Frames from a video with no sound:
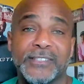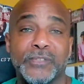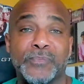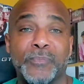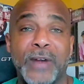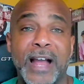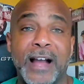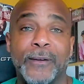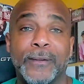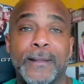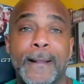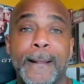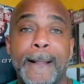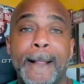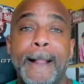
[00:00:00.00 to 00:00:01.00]
proud,
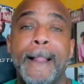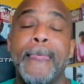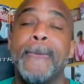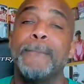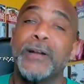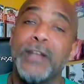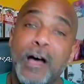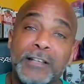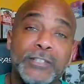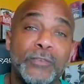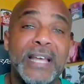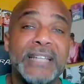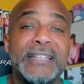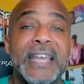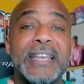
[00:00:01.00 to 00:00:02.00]
but also
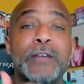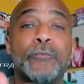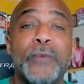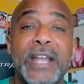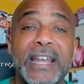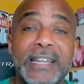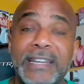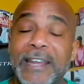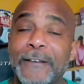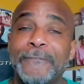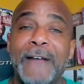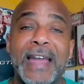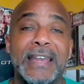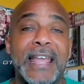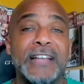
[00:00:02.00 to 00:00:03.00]
that they can win in their
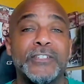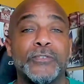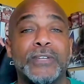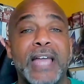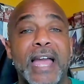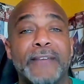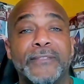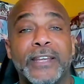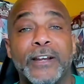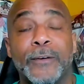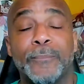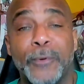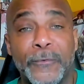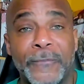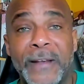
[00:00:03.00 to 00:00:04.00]
financial life, their
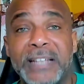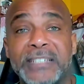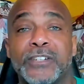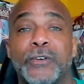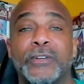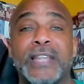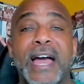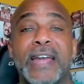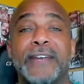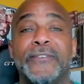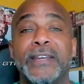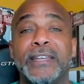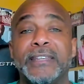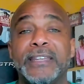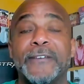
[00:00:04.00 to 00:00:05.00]
professional life,
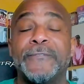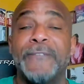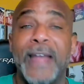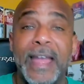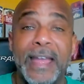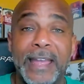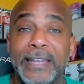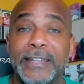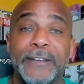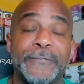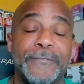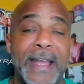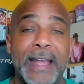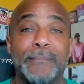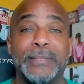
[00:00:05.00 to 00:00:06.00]
in their
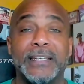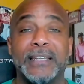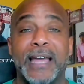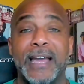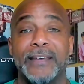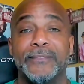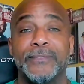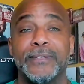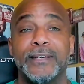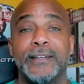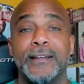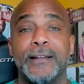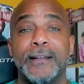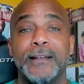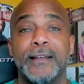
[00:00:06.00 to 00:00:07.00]
family life,
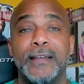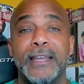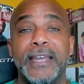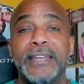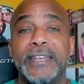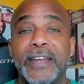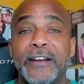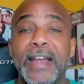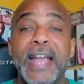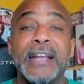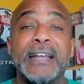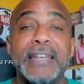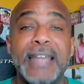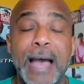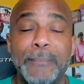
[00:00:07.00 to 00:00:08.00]
in their
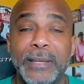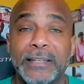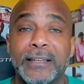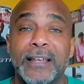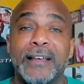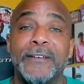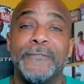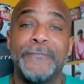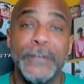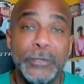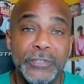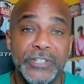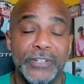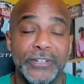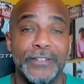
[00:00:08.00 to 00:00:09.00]
economic
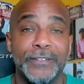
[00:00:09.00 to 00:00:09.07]
future.